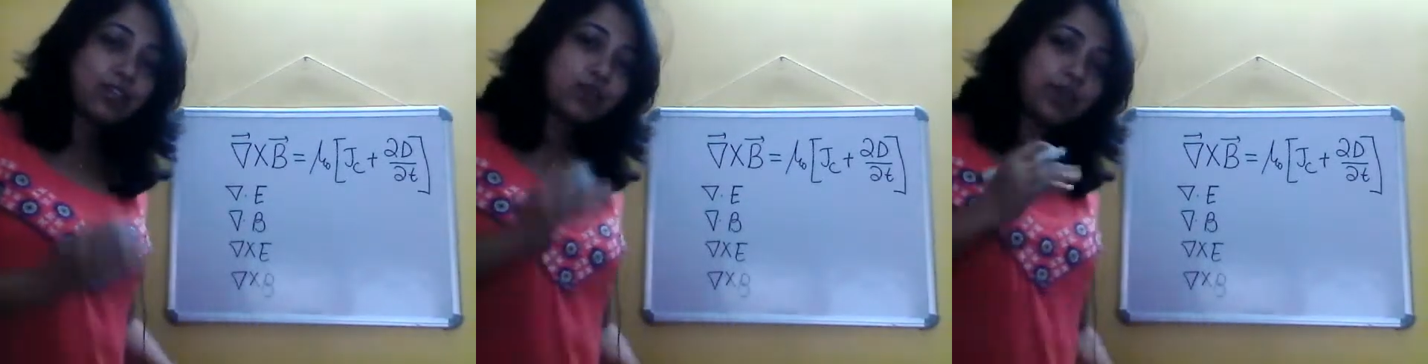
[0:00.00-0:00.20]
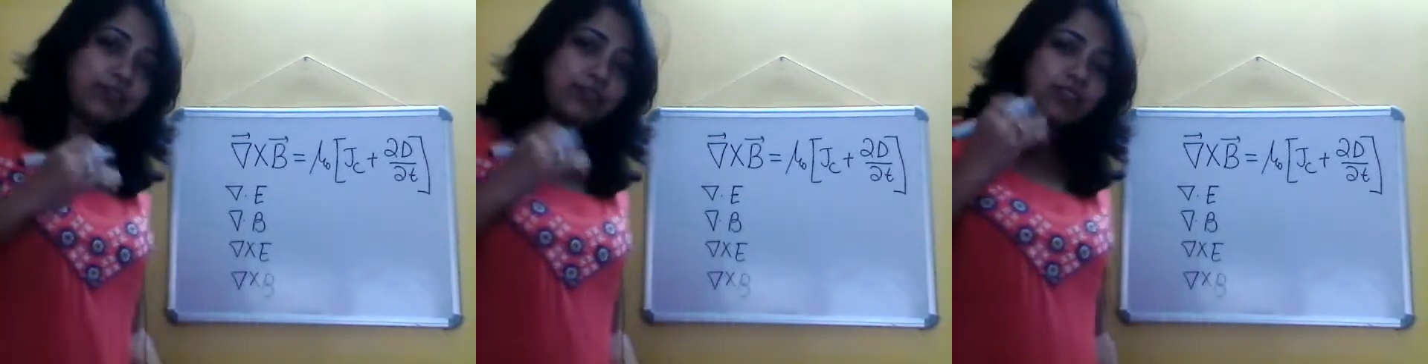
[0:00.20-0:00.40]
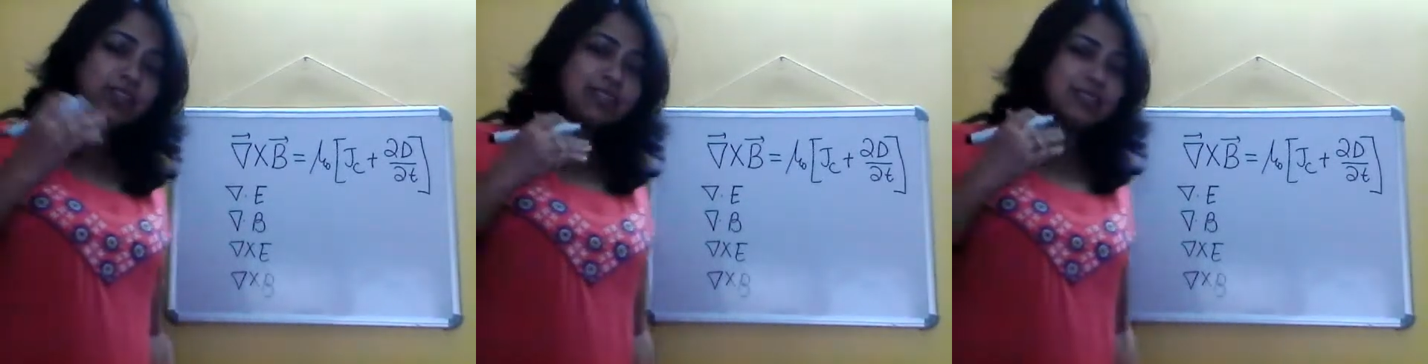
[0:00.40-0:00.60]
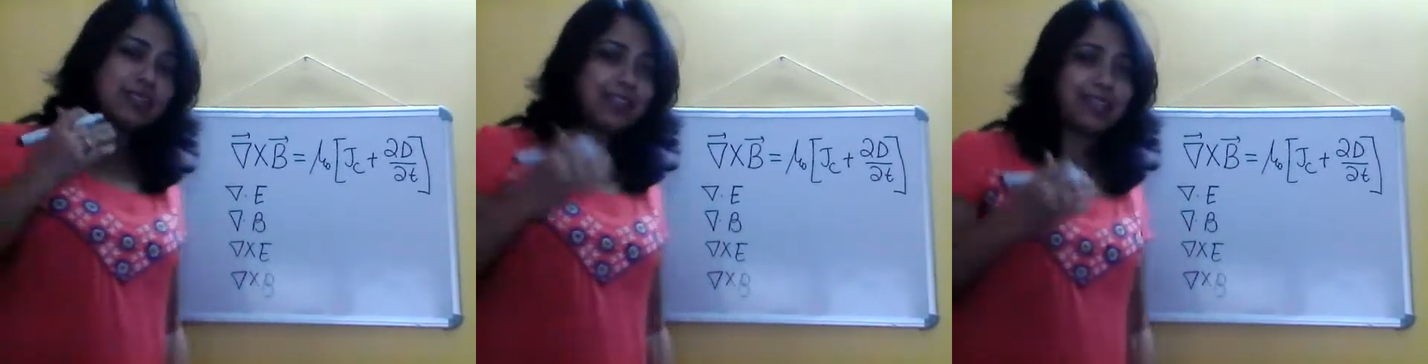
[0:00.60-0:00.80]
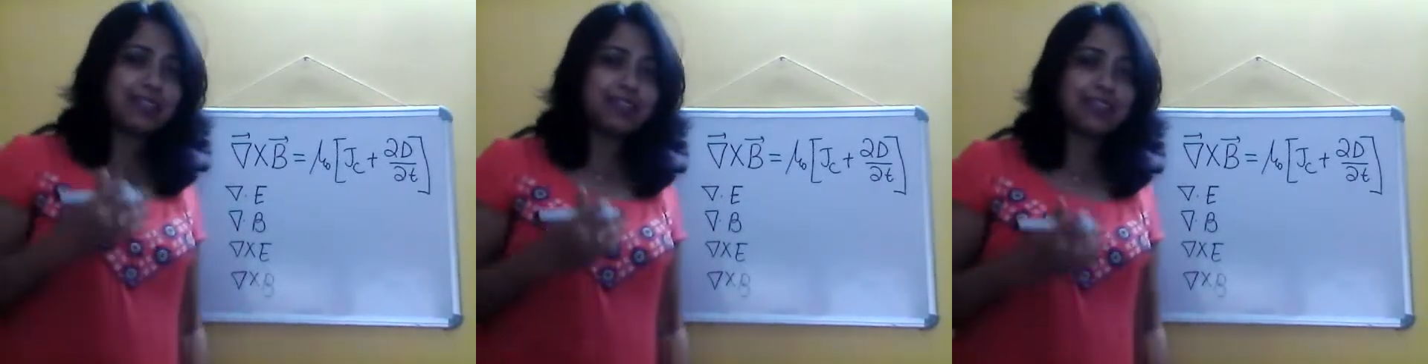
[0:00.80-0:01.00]
So if you
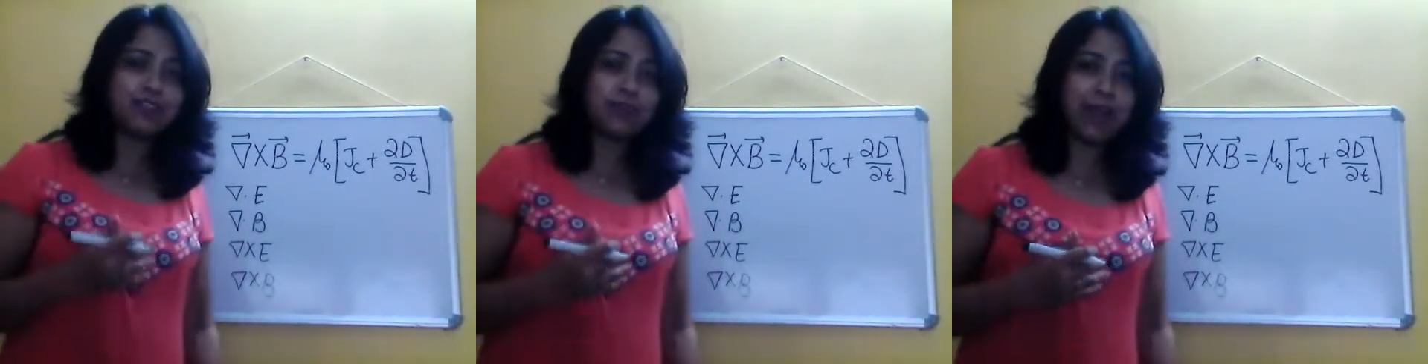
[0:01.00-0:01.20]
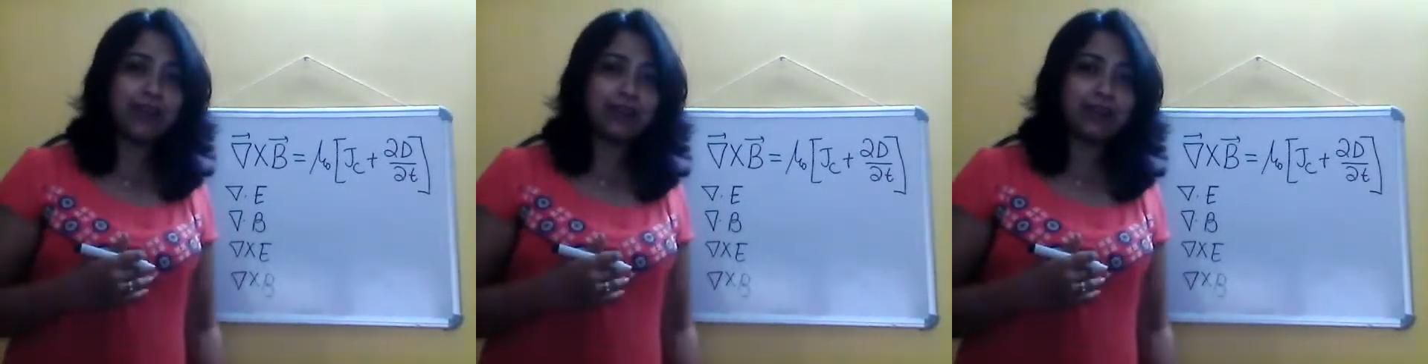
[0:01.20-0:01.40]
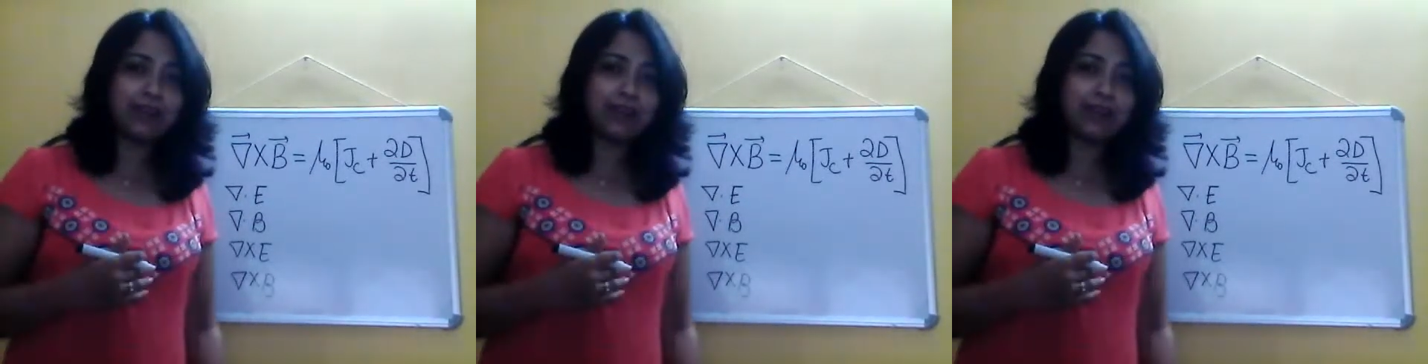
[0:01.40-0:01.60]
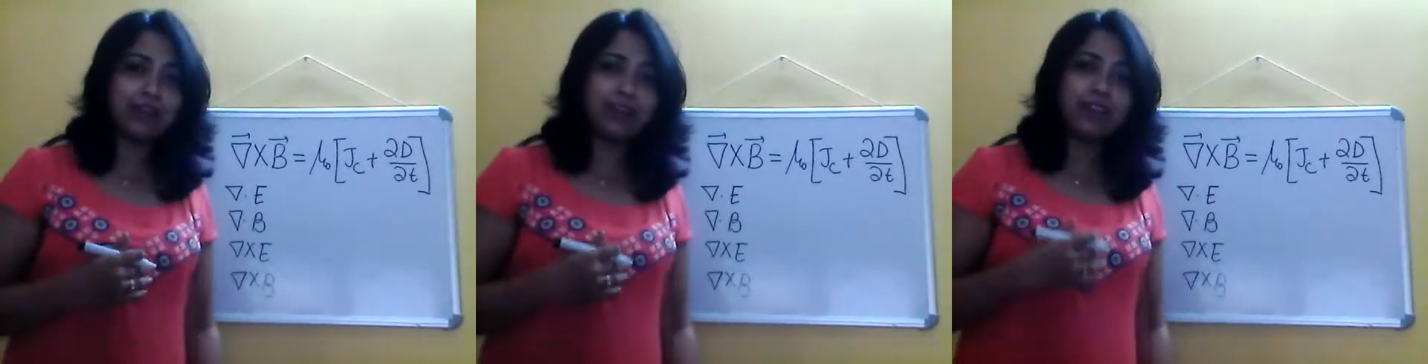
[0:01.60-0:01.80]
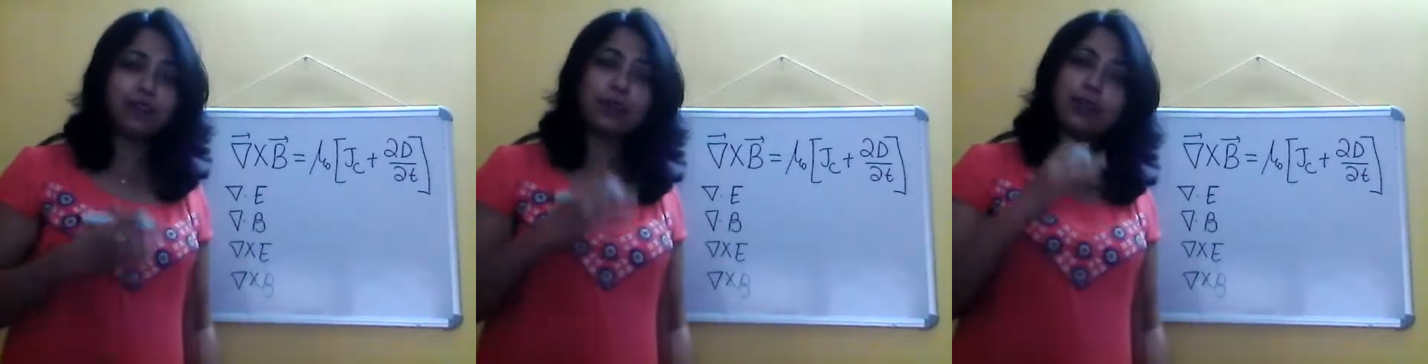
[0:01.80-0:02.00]
just think in this manner,
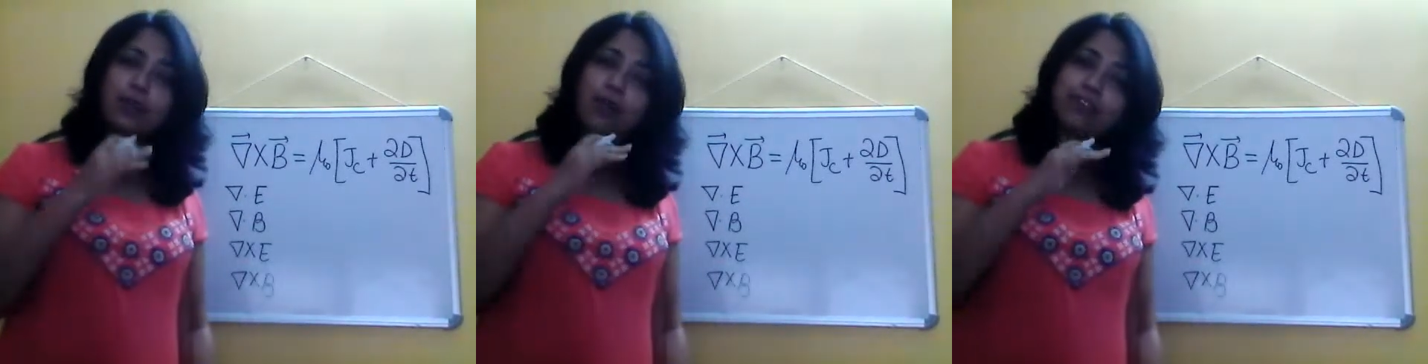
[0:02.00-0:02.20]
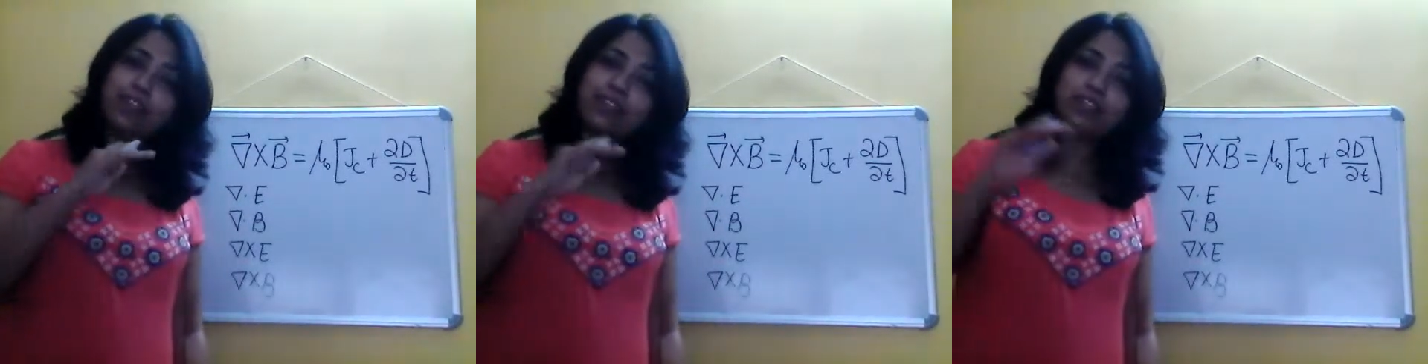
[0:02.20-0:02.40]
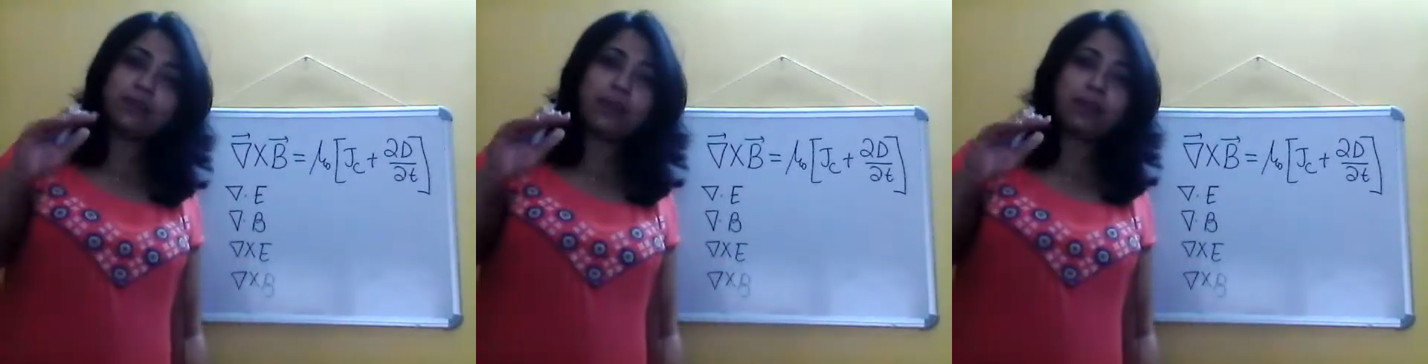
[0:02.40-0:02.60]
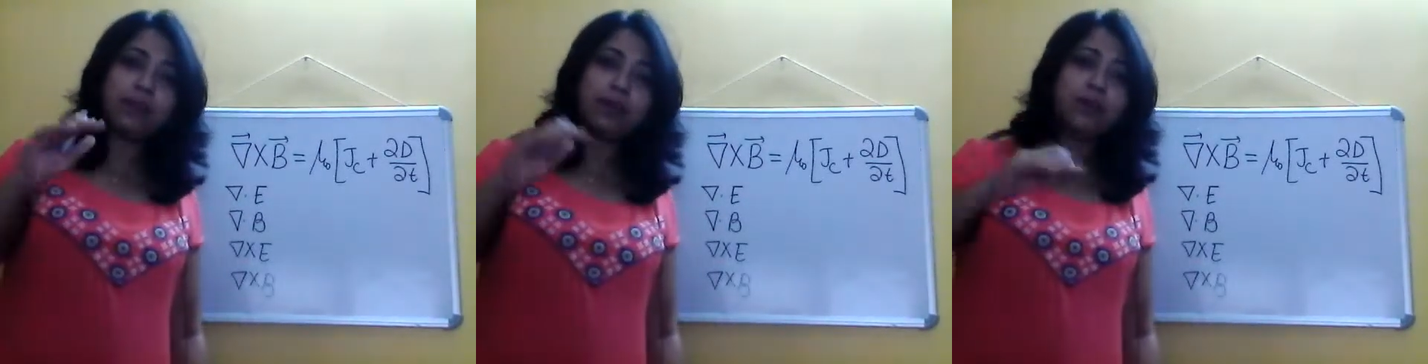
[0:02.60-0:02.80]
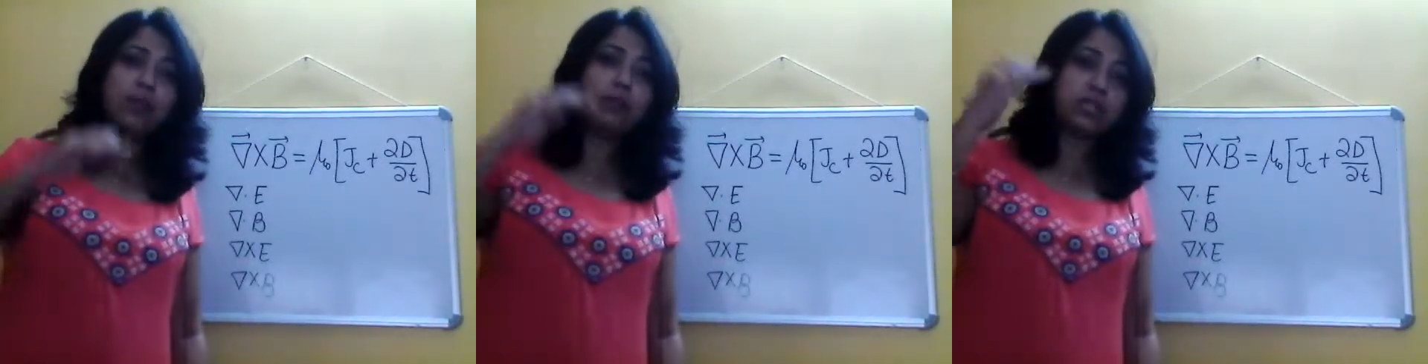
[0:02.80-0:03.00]
you can always remember